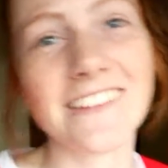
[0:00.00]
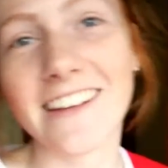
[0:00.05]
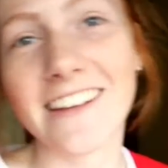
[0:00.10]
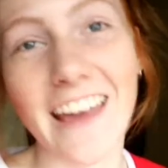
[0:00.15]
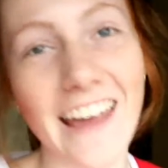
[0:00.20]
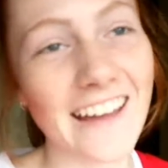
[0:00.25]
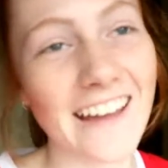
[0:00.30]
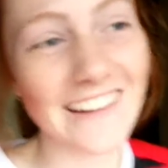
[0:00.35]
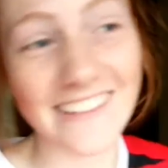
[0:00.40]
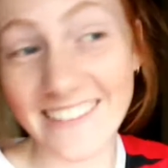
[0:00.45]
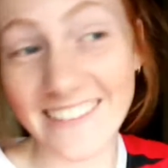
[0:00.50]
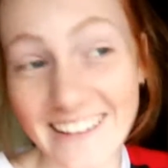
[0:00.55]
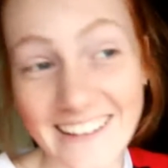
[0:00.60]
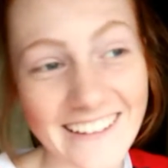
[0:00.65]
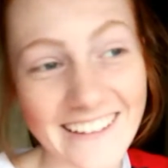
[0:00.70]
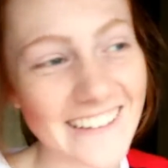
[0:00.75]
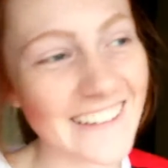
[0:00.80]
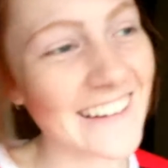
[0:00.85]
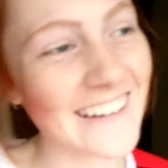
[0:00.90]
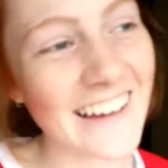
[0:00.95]
to
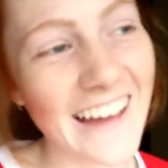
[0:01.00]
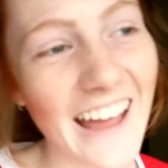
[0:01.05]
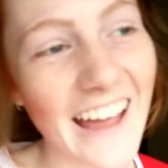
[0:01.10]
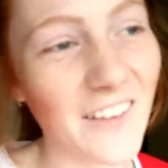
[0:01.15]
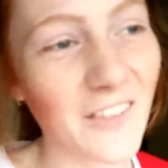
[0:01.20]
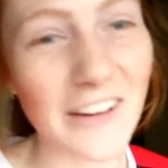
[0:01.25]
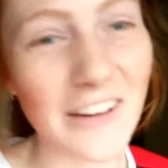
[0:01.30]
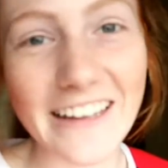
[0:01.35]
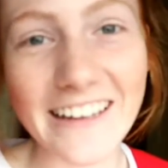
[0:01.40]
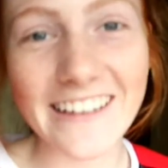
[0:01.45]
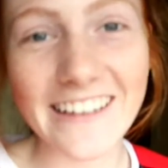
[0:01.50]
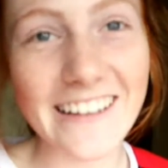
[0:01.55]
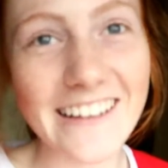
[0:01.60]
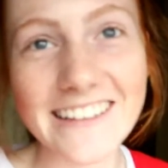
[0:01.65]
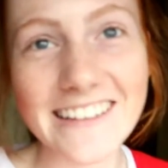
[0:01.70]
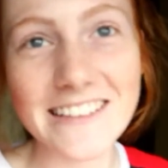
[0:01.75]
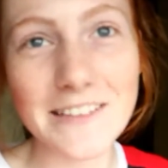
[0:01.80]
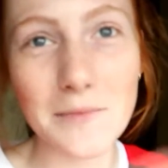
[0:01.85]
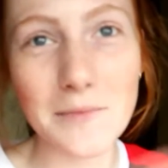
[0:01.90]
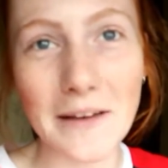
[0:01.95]
anything. Hedwig,
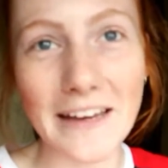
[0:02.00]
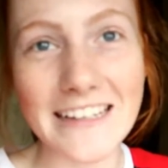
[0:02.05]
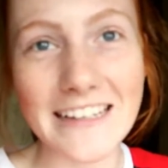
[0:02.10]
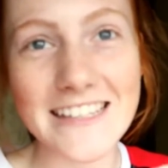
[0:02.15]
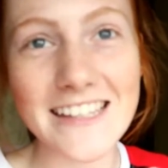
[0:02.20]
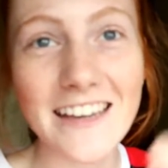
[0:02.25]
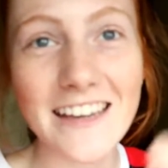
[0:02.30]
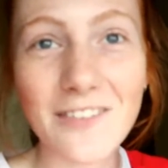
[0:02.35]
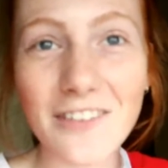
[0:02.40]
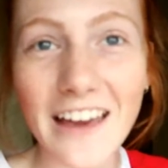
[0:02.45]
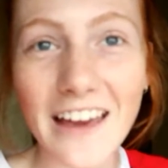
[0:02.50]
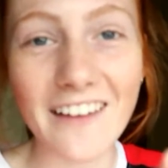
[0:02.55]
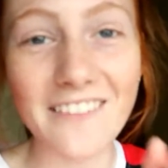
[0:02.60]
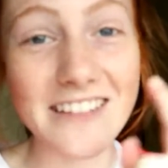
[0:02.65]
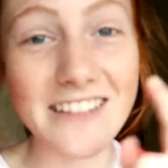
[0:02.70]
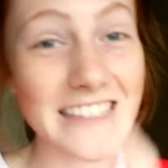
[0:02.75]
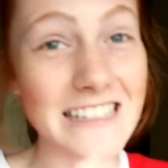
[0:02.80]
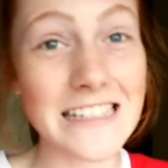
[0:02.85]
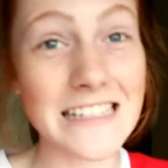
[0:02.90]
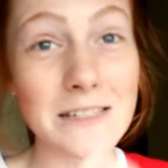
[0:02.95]
he's the best. If you
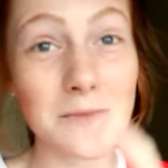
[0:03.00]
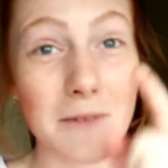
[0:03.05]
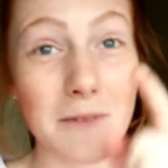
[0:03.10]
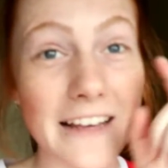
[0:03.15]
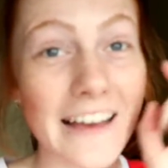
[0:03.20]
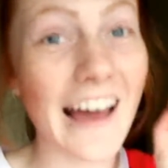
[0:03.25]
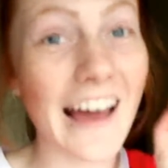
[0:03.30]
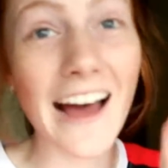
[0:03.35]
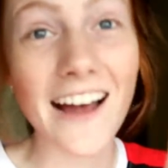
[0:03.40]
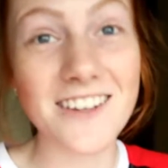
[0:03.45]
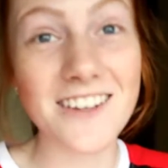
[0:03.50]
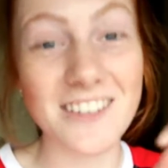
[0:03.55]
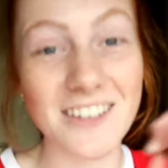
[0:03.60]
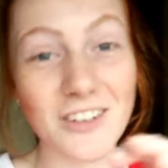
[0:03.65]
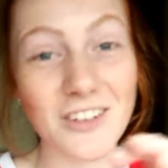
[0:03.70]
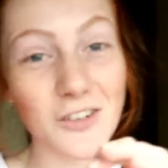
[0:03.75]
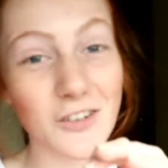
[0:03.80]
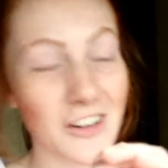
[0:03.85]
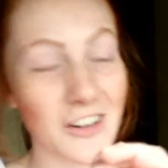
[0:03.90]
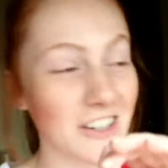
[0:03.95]
haven't seen Split, actually
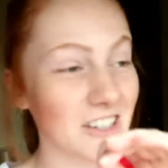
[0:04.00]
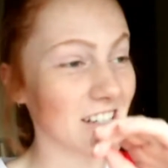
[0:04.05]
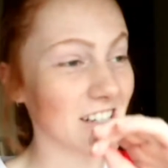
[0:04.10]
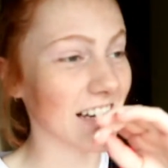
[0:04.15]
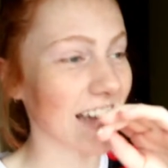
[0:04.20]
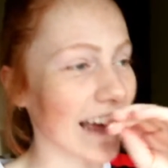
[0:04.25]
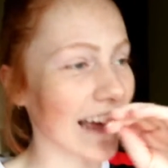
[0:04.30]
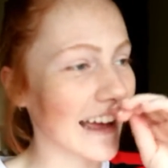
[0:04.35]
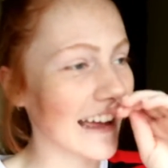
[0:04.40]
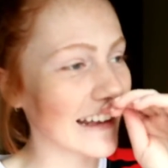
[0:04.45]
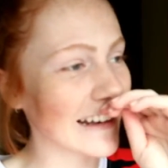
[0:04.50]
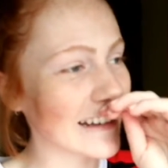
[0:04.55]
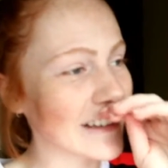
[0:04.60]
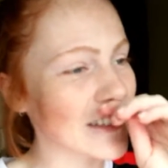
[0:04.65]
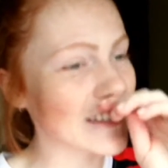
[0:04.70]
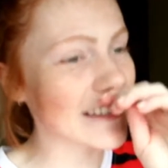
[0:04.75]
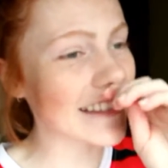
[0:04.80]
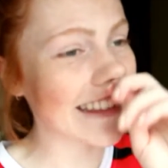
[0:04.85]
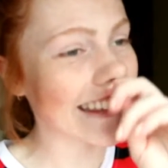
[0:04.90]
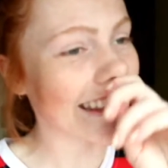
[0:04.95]
go watch it, and
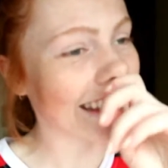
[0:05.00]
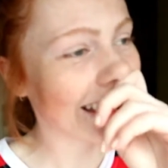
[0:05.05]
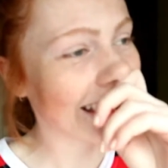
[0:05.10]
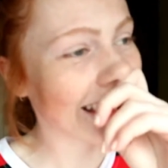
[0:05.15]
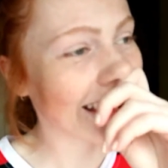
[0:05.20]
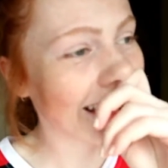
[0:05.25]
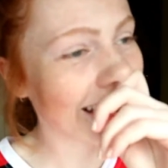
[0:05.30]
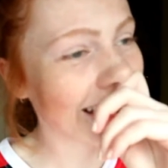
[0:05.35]
just...